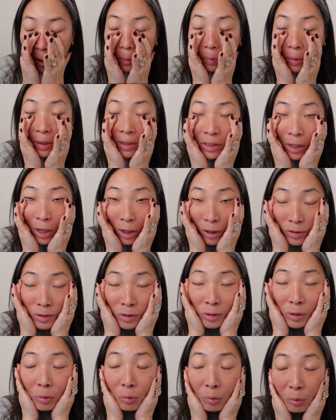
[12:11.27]
but it's
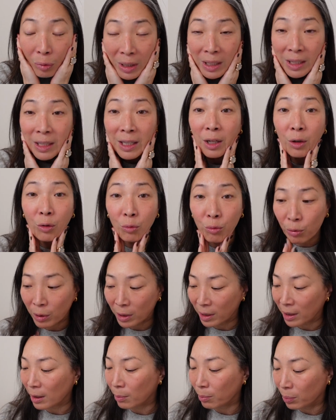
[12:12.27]
also really,
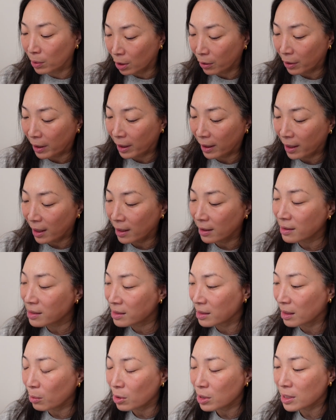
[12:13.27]
really blurring. In the
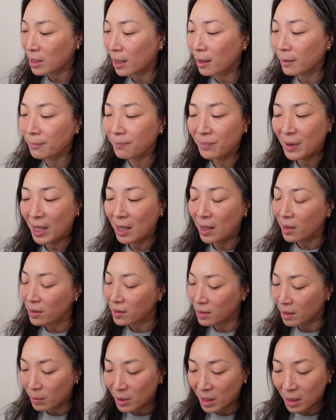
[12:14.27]
summertime,
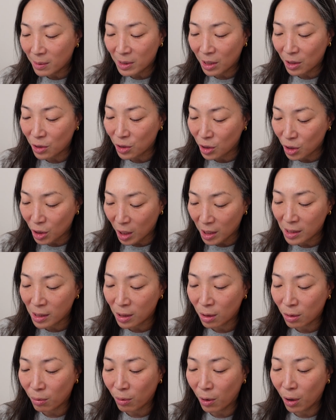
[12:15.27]
sometimes I'll
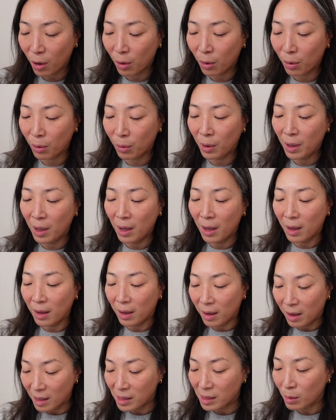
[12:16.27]
just throw
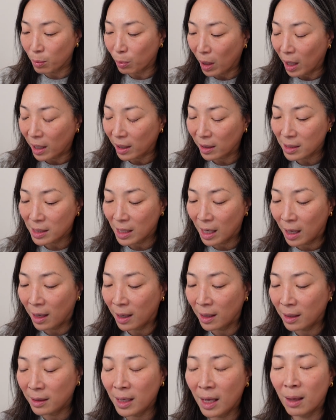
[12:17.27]
this product
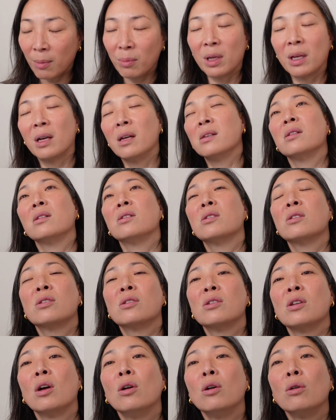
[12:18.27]
on, and because it's
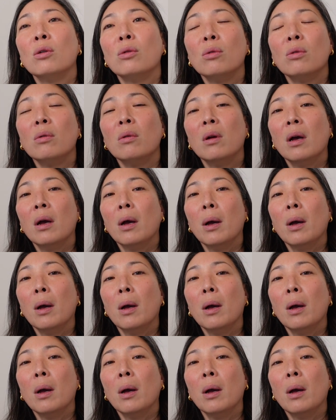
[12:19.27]
so